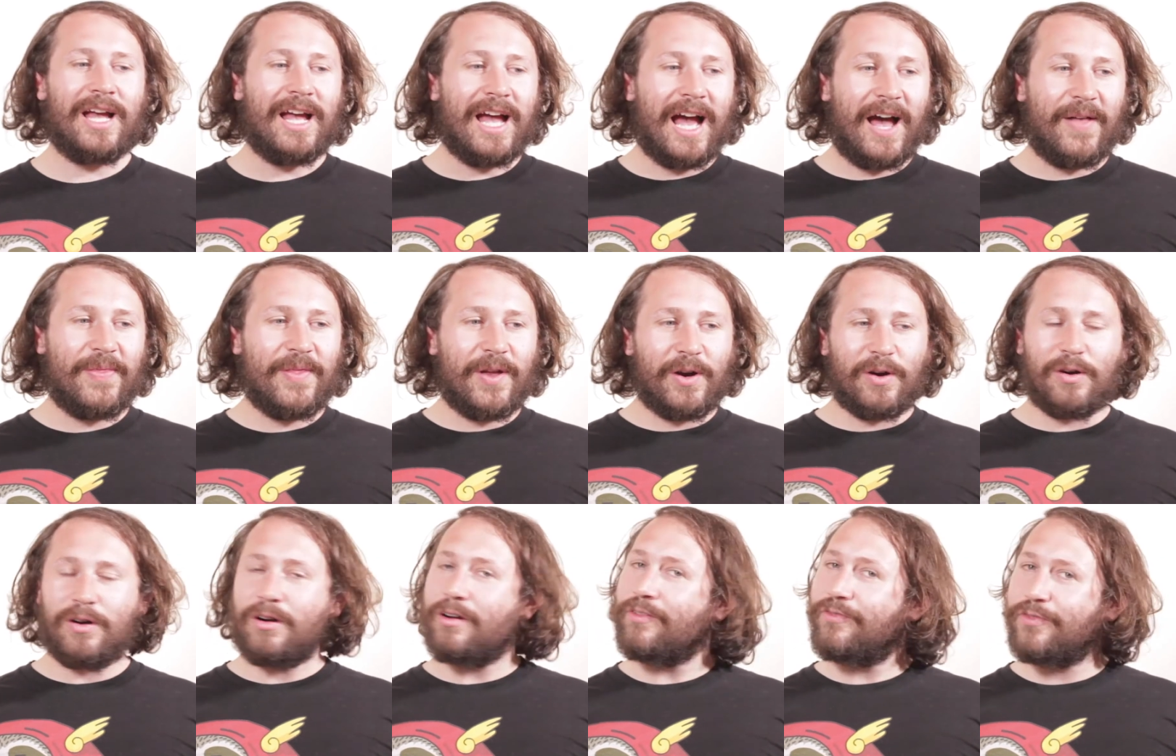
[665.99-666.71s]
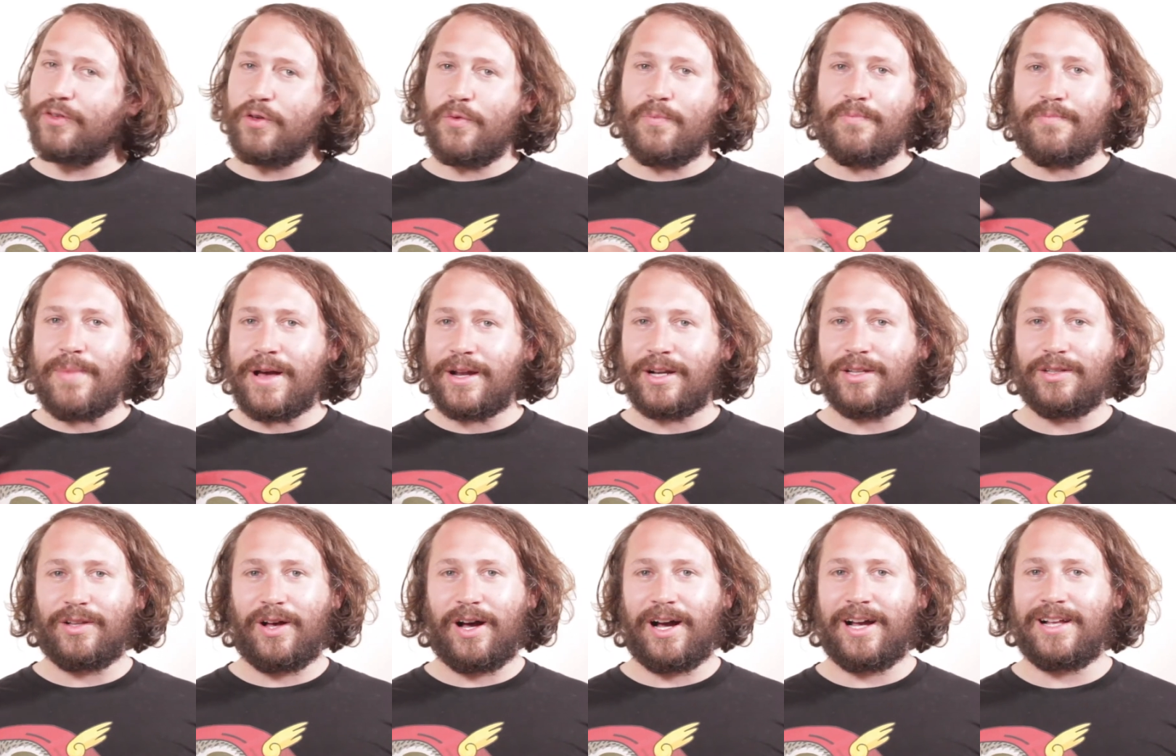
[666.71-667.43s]
And there are a few meta
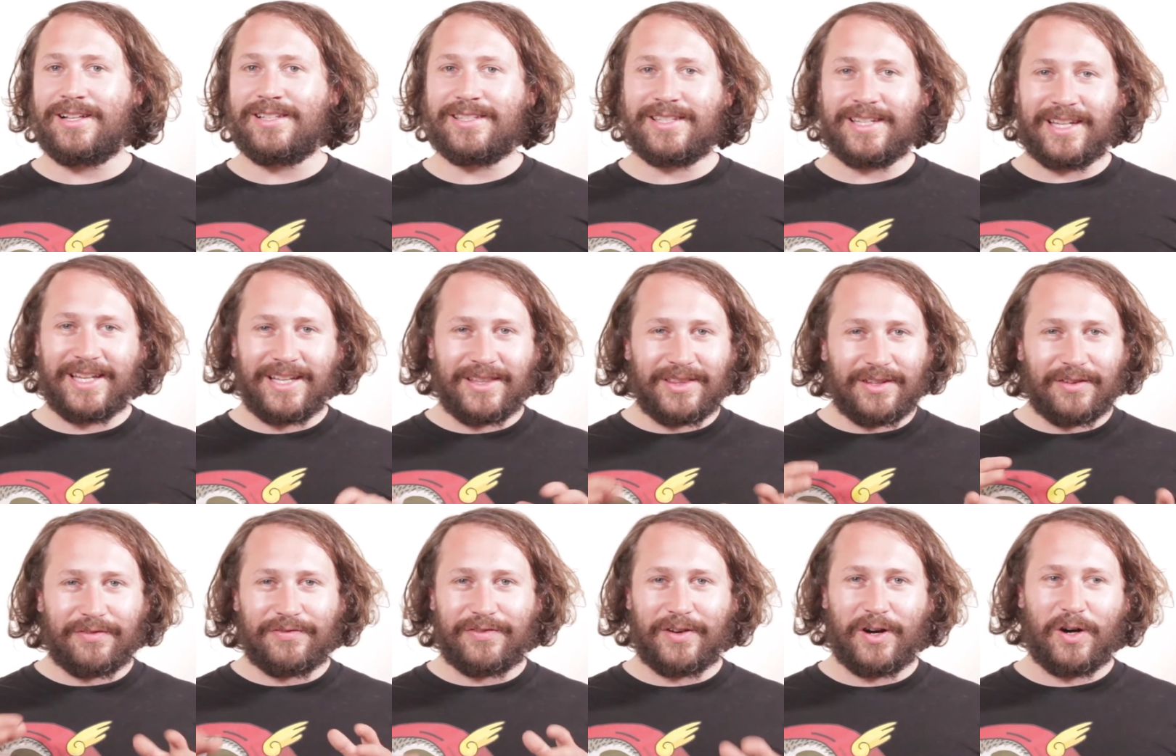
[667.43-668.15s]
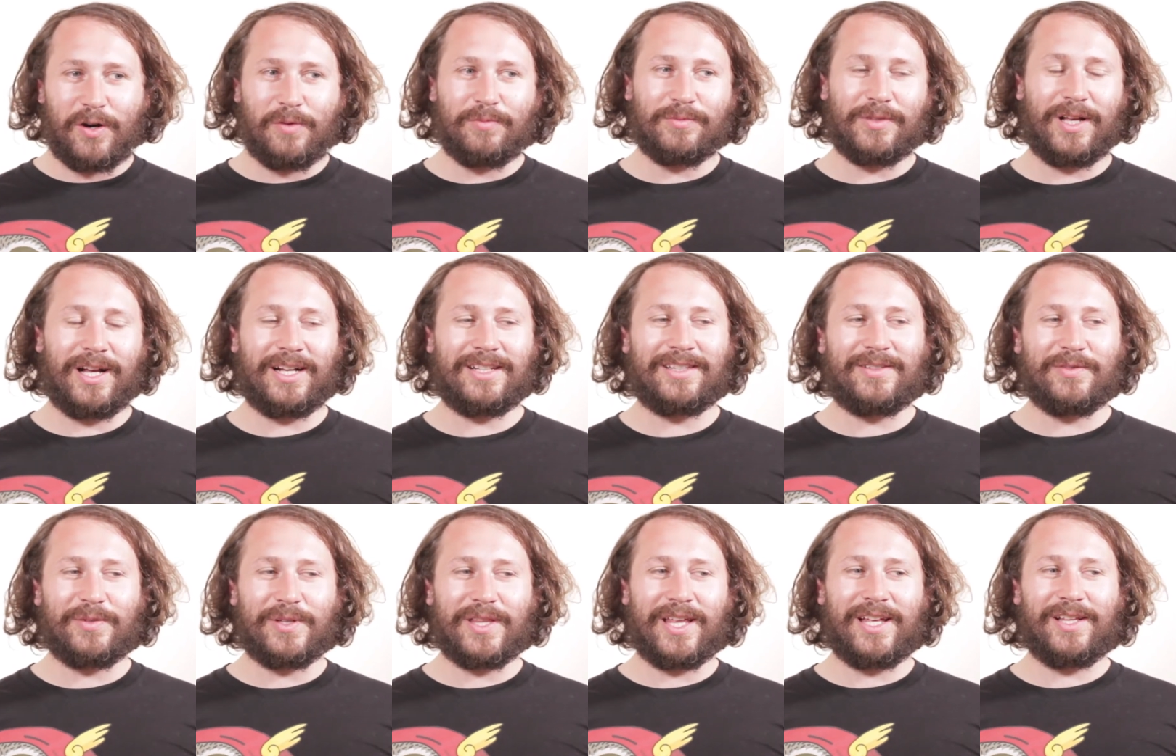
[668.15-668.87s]
lines in the film, like
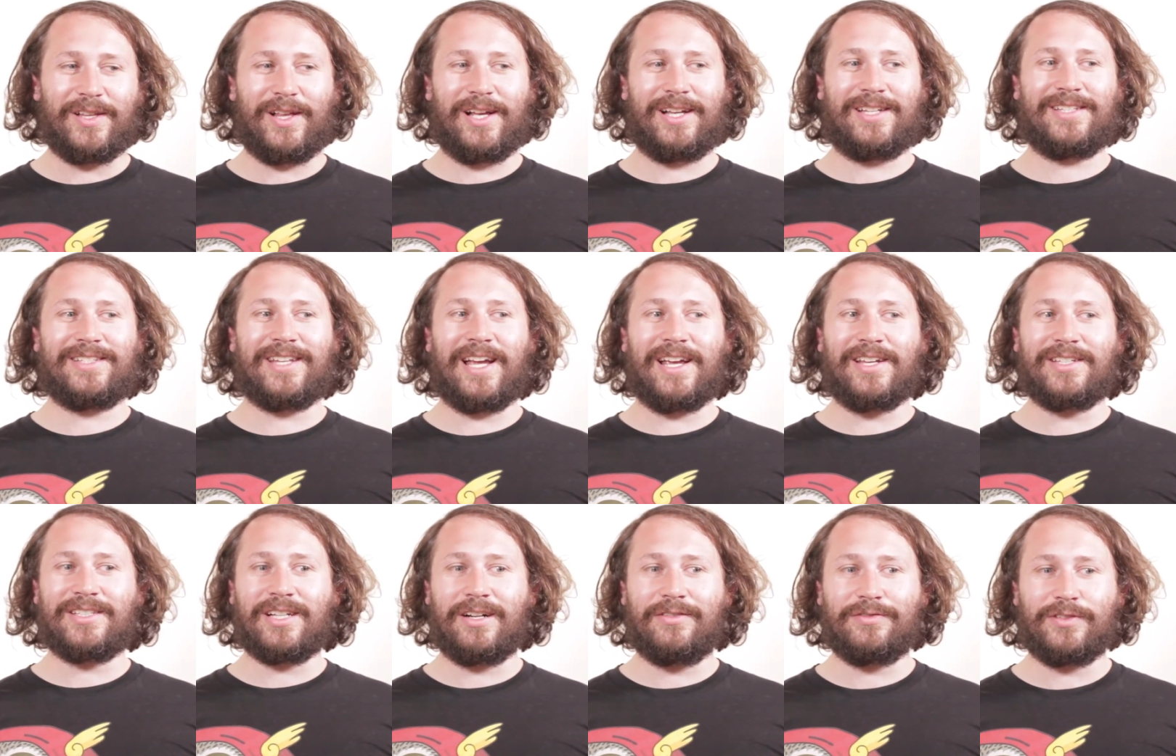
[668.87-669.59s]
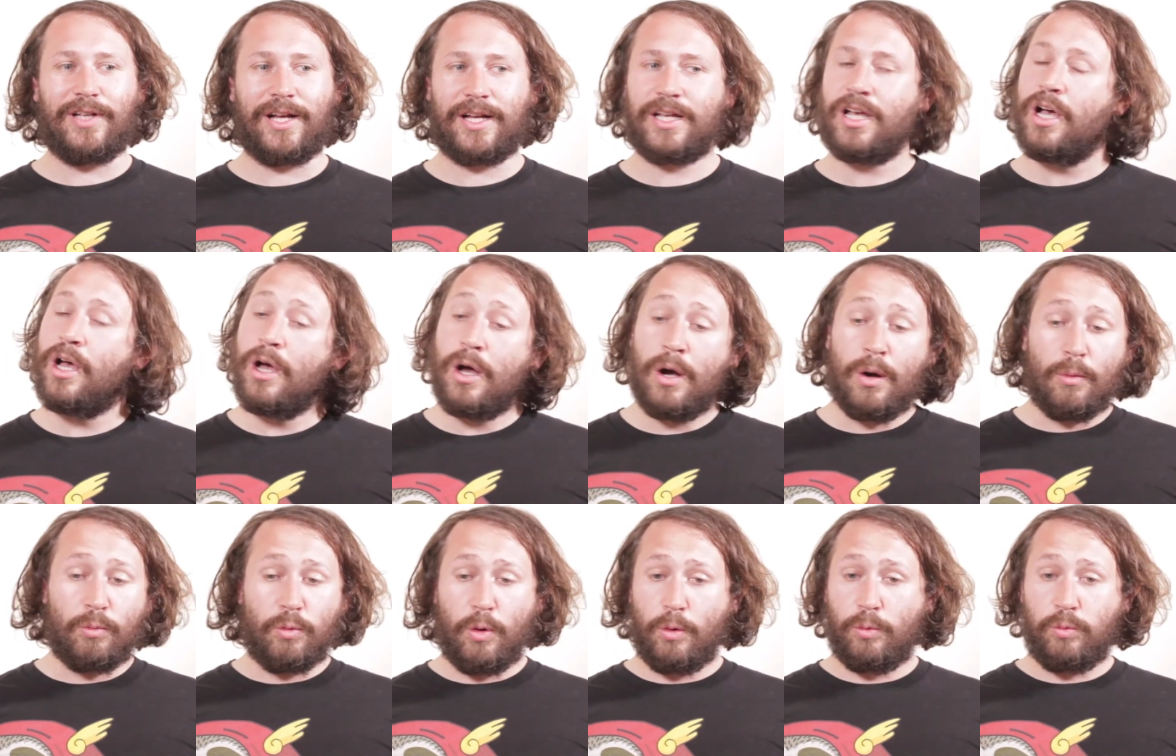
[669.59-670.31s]
where they like say stuff like,
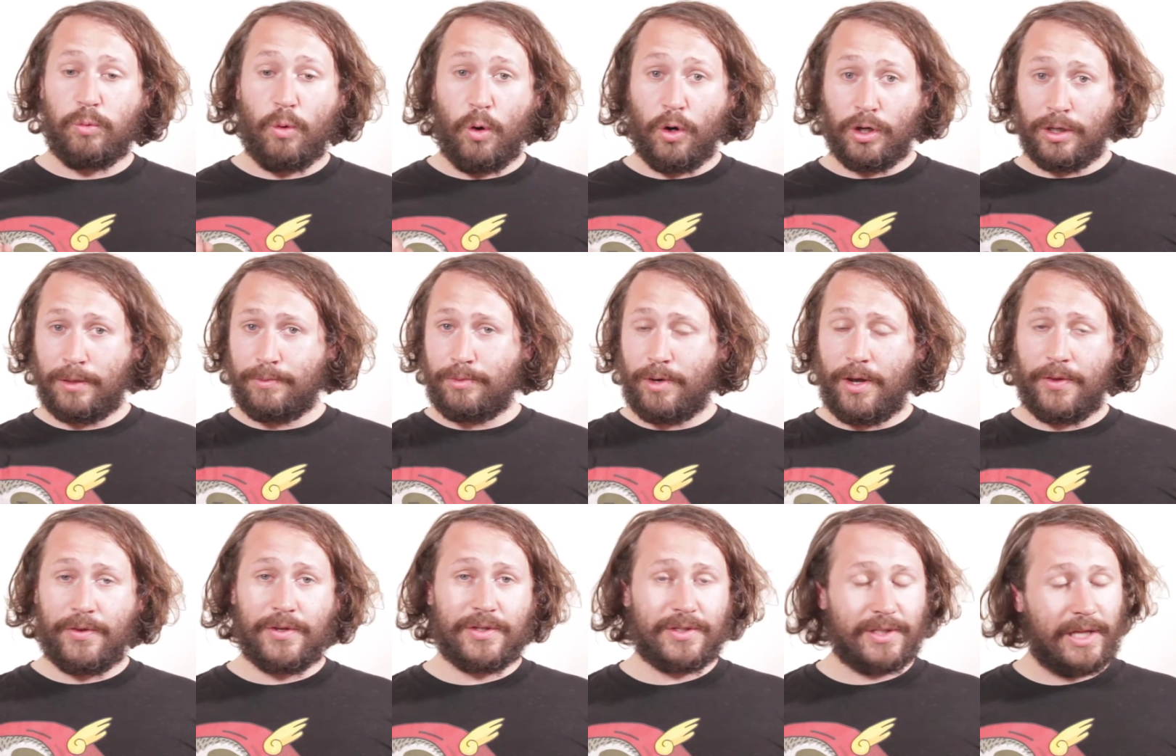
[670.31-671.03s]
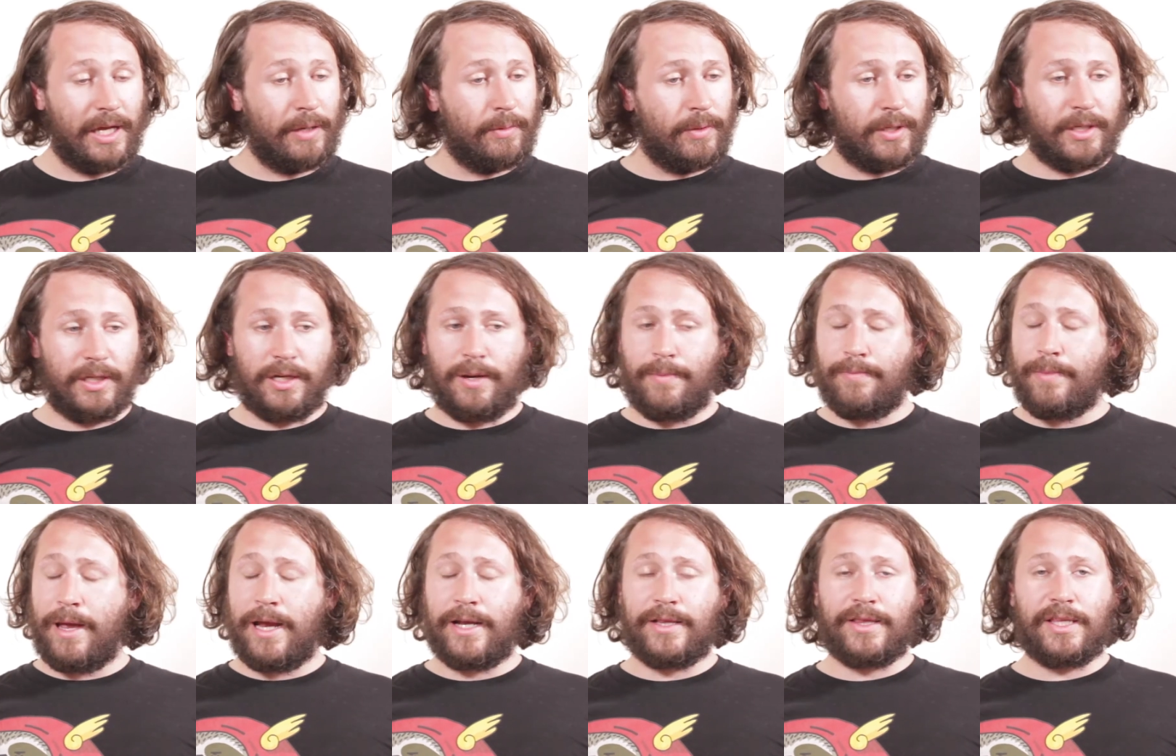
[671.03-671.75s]
"Well, Warner Brothers, they were gonna
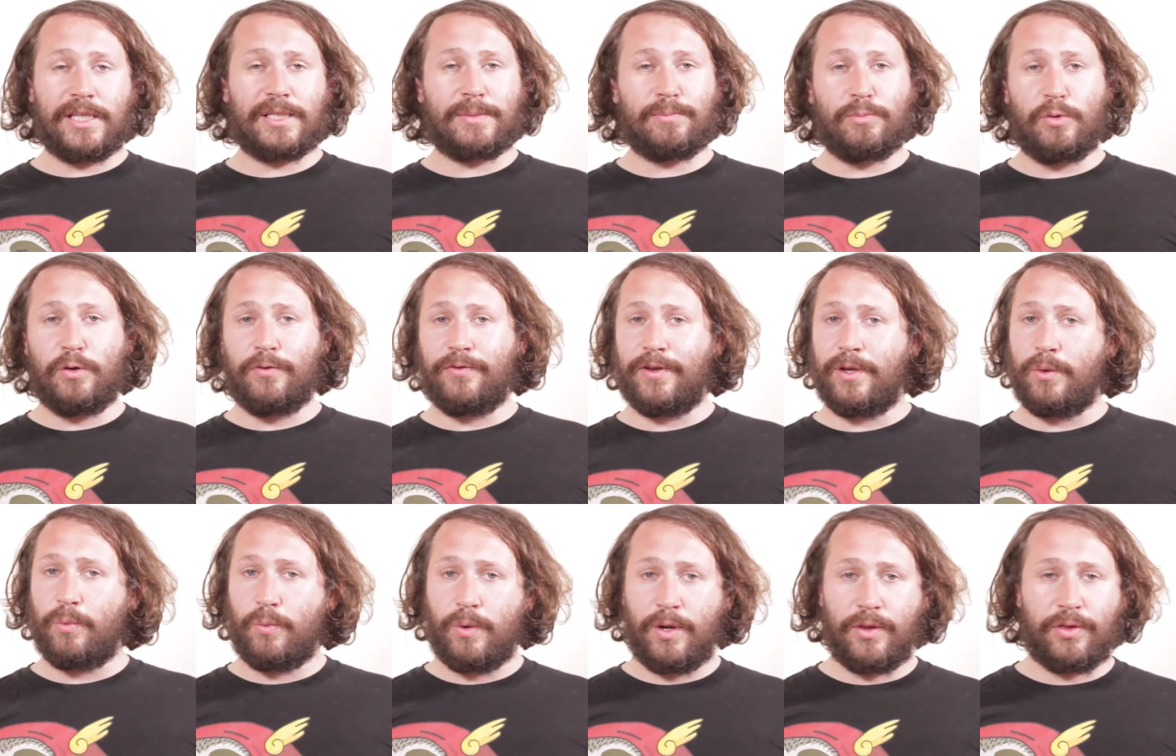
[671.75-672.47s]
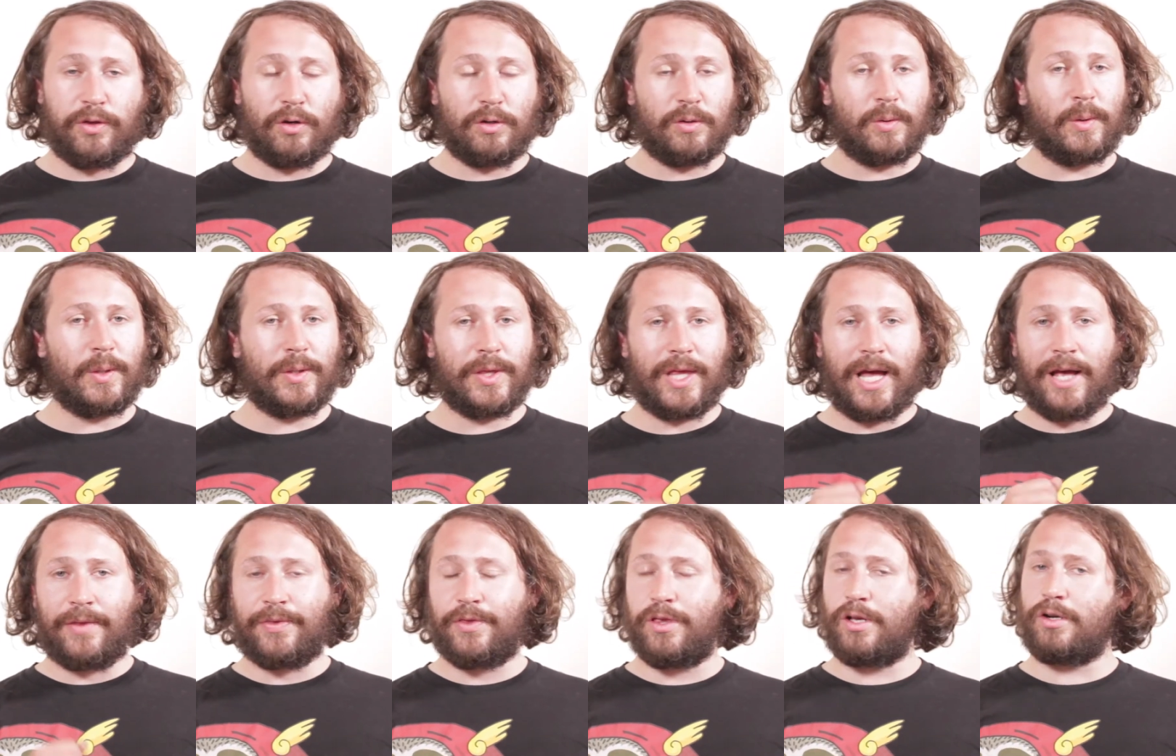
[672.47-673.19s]
make this movie with or
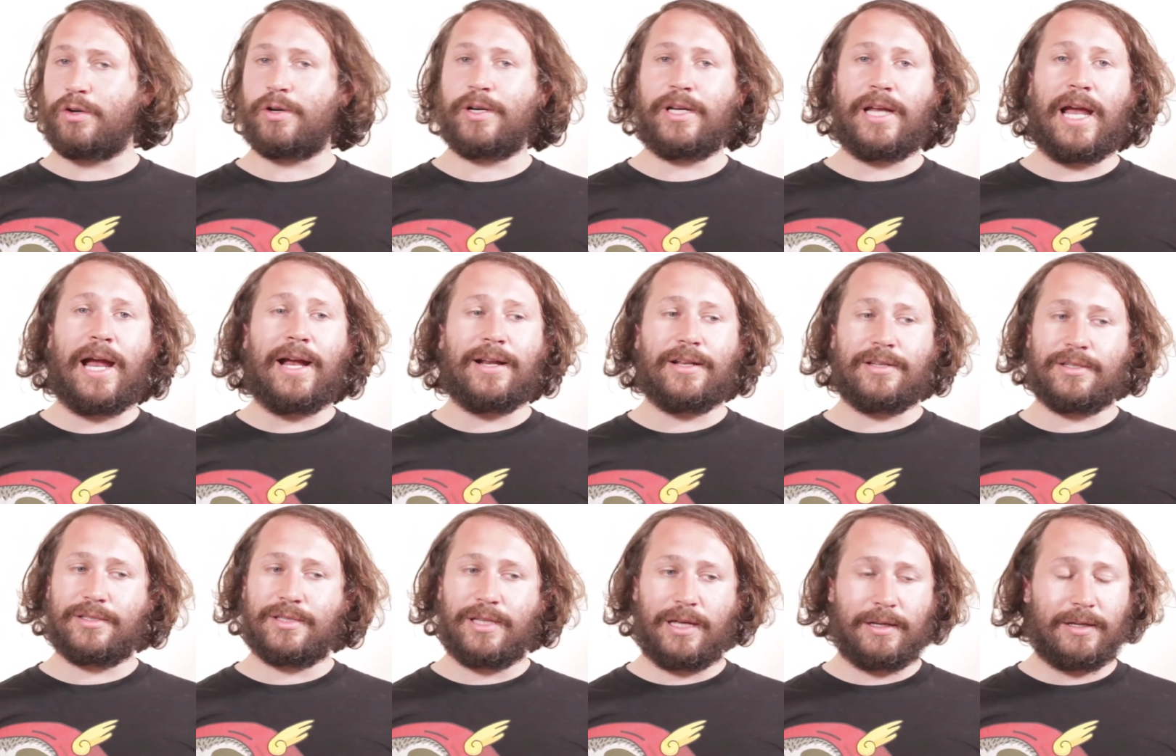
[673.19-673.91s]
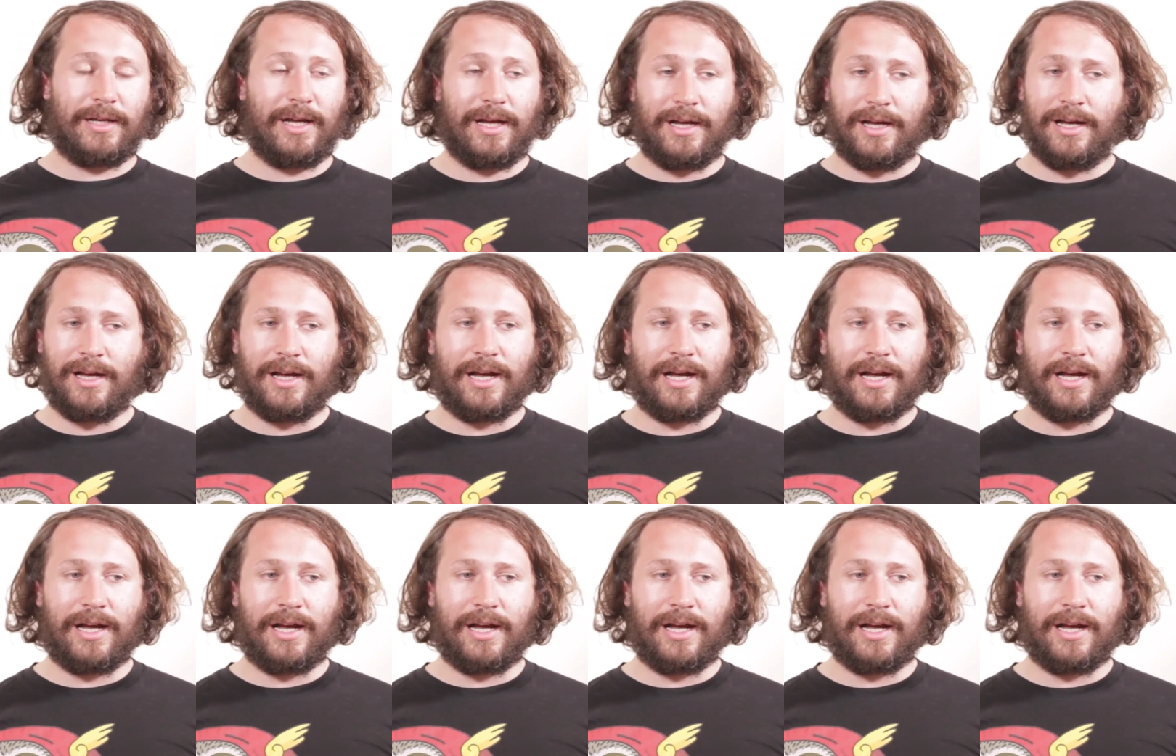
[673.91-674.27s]
without the creators," like, haha.